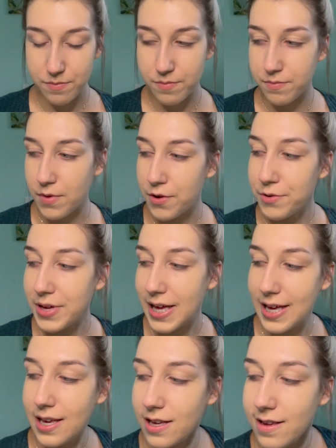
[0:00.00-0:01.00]

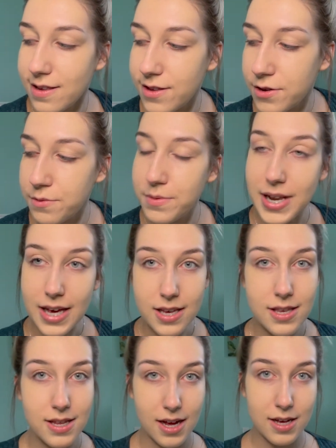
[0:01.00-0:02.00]
Okay, so
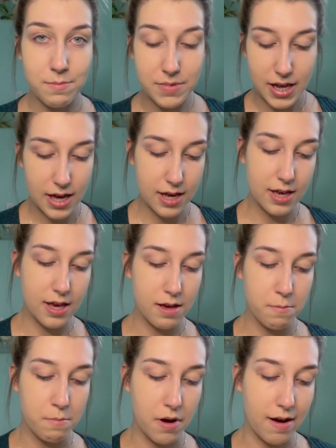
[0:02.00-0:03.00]
next I'm
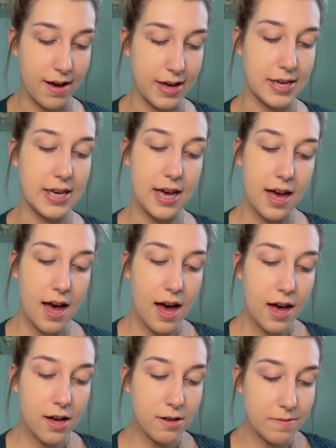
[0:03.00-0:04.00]
taking my
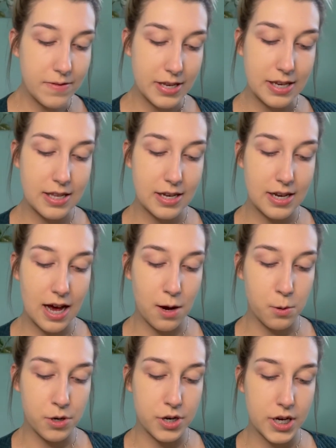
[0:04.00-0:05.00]
e.l.f.
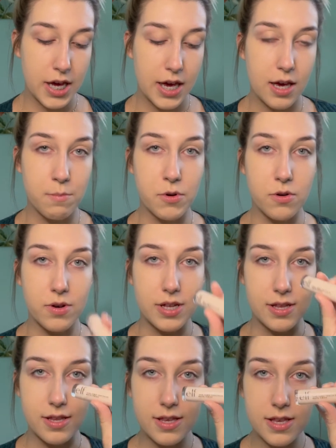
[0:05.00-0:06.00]
16-Hour Camo
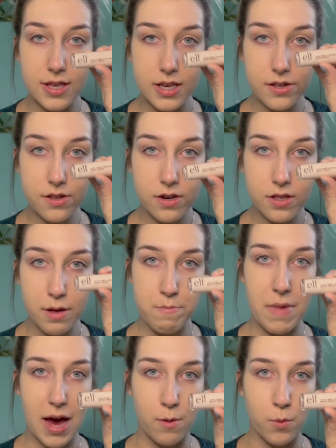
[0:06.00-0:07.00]
Concealer, the
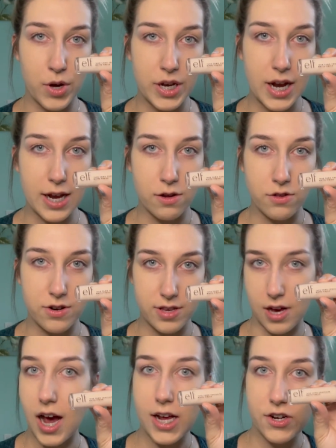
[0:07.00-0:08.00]
matte one. I know there is a
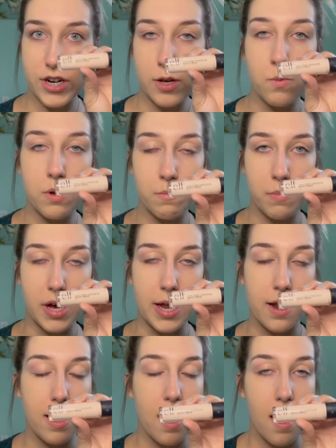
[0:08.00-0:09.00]
hydrating one, but
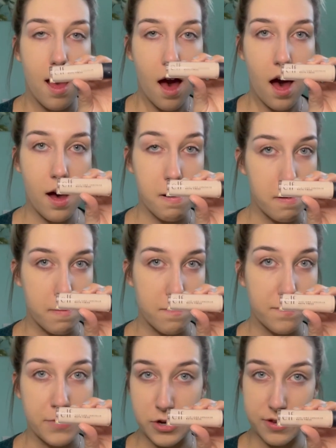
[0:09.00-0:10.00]

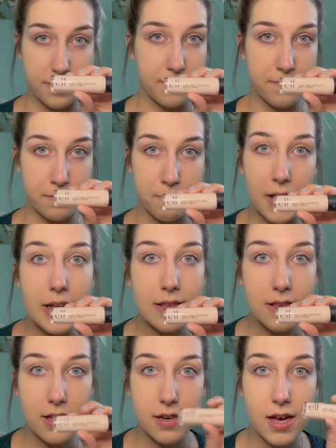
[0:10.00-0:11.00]
just for my
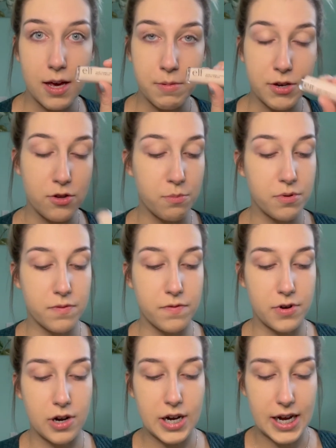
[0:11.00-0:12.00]
skin type, I do
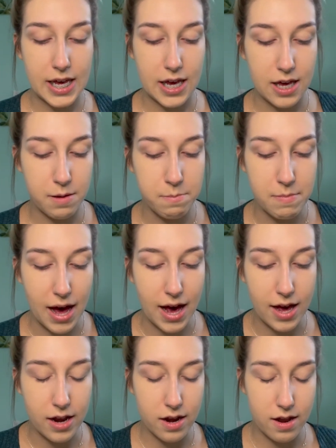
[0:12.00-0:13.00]
prefer a matte